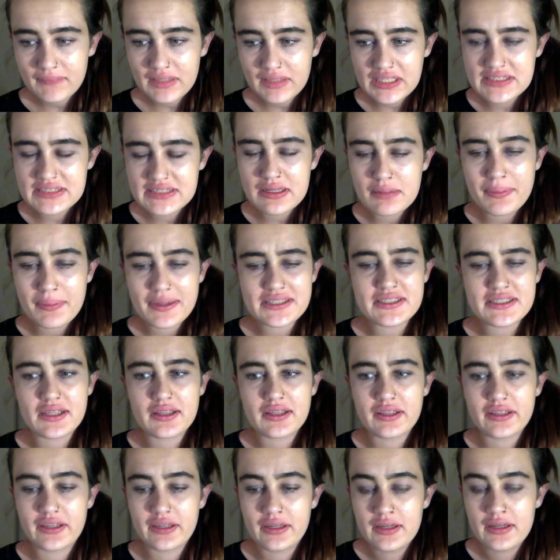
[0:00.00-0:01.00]
So
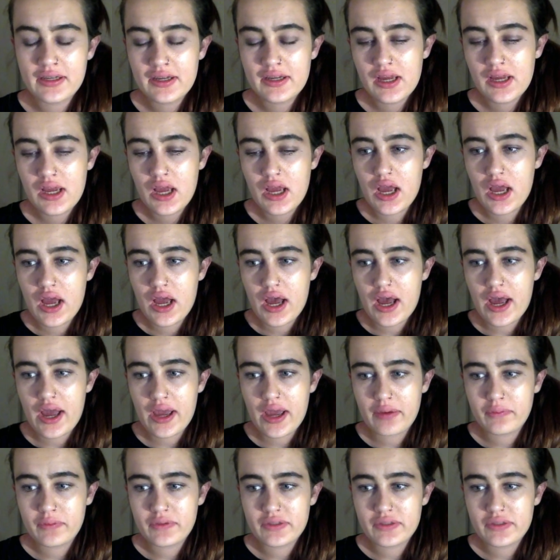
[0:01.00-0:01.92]
basically, I